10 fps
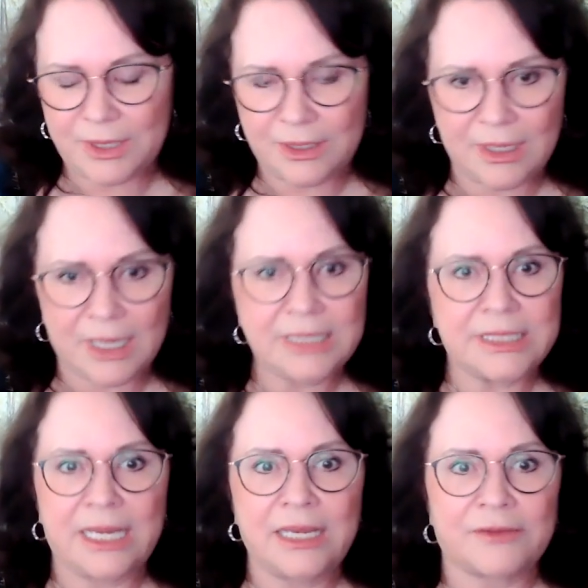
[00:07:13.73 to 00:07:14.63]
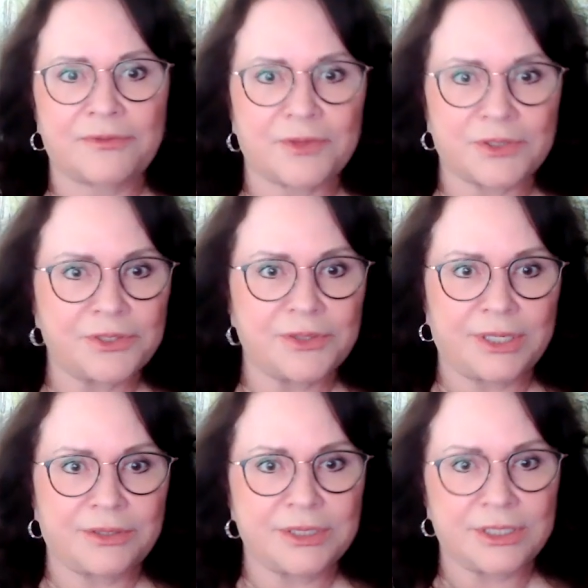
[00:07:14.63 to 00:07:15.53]
but I dated for two
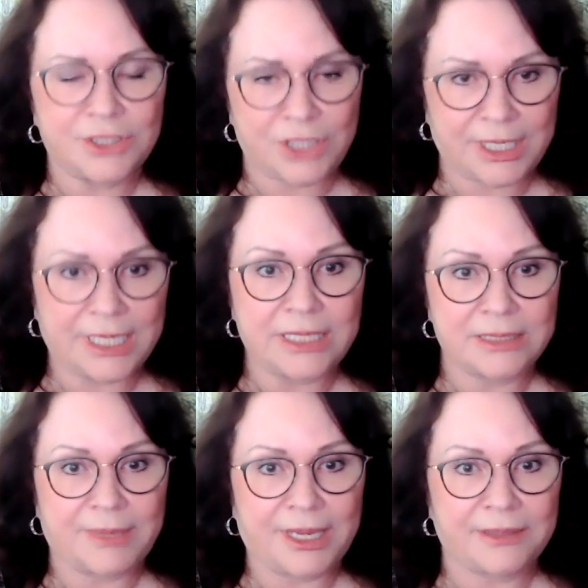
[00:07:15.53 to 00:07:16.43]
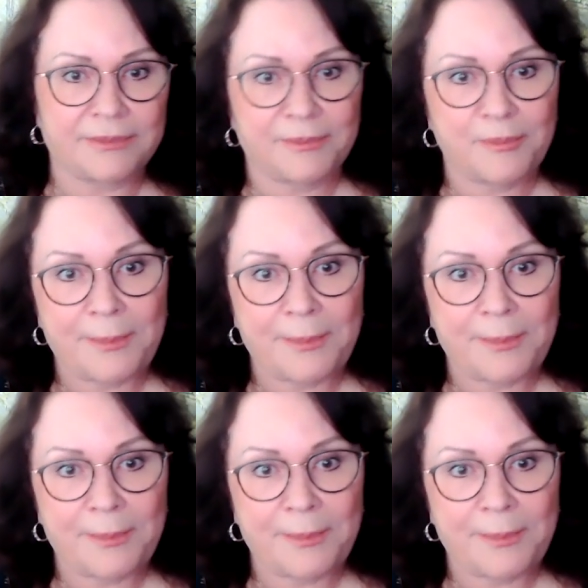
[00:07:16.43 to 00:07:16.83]
years a Chinese man